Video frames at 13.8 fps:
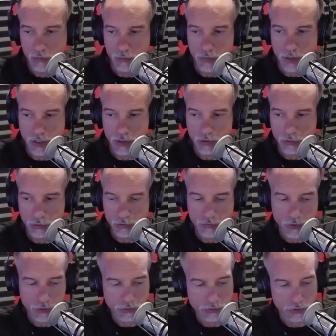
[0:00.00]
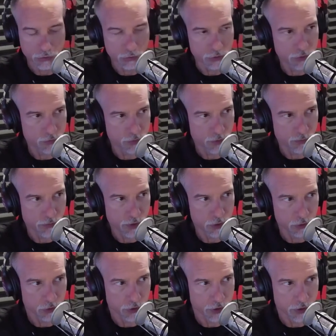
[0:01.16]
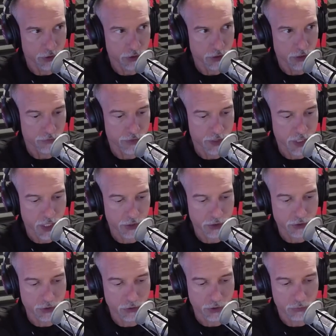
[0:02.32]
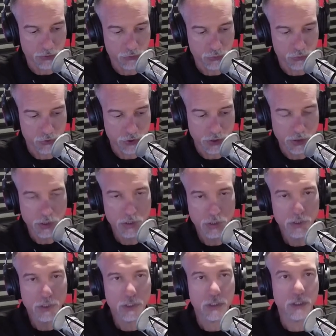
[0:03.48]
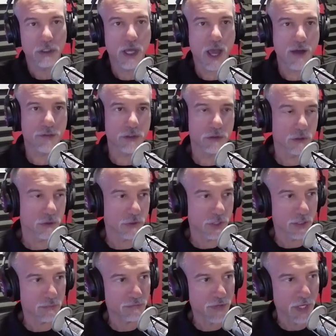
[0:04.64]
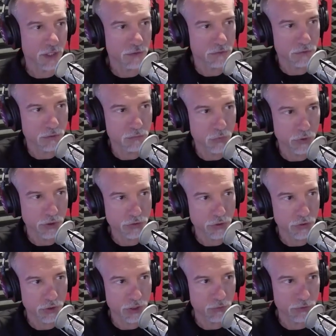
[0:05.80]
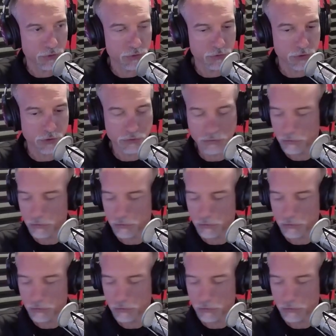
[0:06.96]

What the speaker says: We've been getting the early voting totals from the clerk of the county, Tony Petrucci, an avid Notre Dame fan. Good morning, Tony. How are you, sir?